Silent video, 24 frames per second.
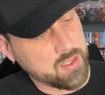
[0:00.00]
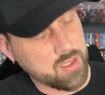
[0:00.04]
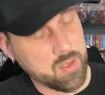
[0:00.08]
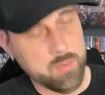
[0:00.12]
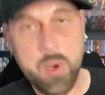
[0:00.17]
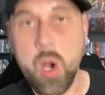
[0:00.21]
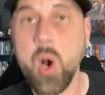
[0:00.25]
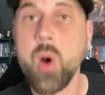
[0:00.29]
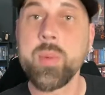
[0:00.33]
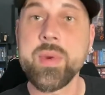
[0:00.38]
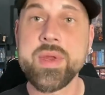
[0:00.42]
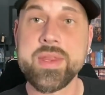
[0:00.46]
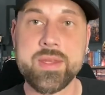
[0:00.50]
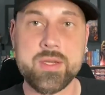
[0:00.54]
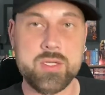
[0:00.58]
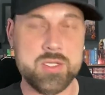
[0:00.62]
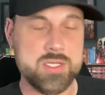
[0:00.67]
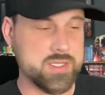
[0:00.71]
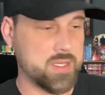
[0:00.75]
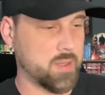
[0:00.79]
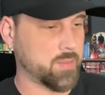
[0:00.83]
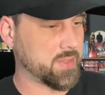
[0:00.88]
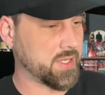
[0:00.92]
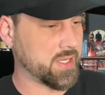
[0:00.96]
I'm hoping there's
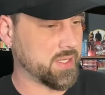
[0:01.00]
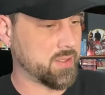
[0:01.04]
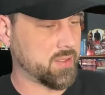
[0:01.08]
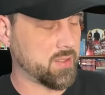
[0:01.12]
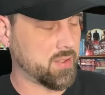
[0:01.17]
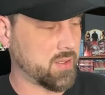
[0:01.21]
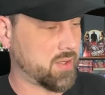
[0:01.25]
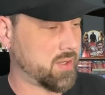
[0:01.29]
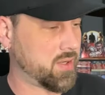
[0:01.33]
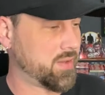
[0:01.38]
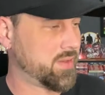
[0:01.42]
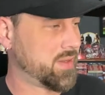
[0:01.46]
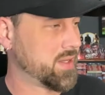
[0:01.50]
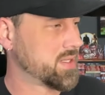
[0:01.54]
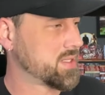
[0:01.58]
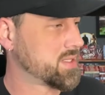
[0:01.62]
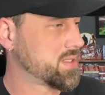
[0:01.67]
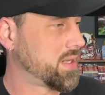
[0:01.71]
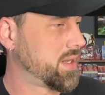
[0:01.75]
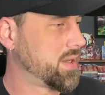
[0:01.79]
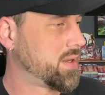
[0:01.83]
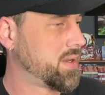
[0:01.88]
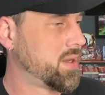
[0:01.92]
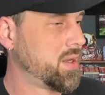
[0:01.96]
something on this
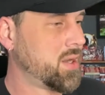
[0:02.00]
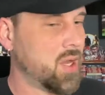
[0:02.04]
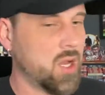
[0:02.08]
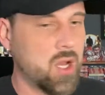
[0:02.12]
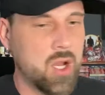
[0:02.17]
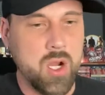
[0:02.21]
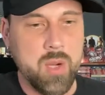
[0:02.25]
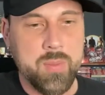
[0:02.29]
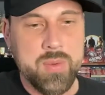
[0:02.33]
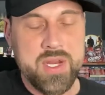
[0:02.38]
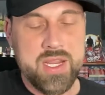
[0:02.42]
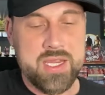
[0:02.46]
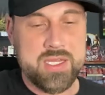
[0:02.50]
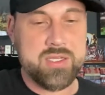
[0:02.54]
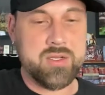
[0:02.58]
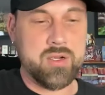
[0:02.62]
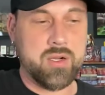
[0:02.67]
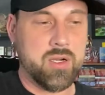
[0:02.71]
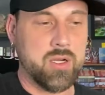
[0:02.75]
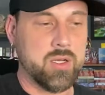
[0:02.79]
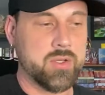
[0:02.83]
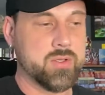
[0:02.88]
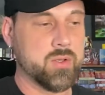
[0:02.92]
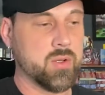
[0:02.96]
side. Hope you guys are
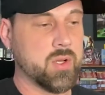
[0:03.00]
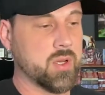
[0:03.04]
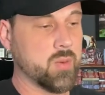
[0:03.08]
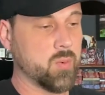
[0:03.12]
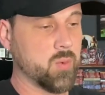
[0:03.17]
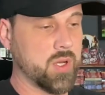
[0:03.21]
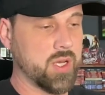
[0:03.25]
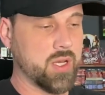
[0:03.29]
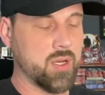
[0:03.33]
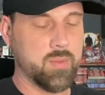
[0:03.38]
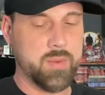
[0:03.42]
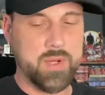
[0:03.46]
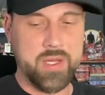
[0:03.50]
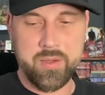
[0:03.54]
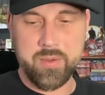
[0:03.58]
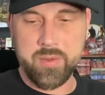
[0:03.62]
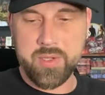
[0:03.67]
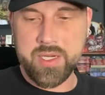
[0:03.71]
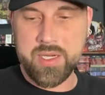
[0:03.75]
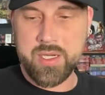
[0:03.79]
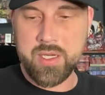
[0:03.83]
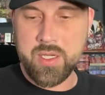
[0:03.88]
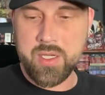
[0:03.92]
all doing well, by the way.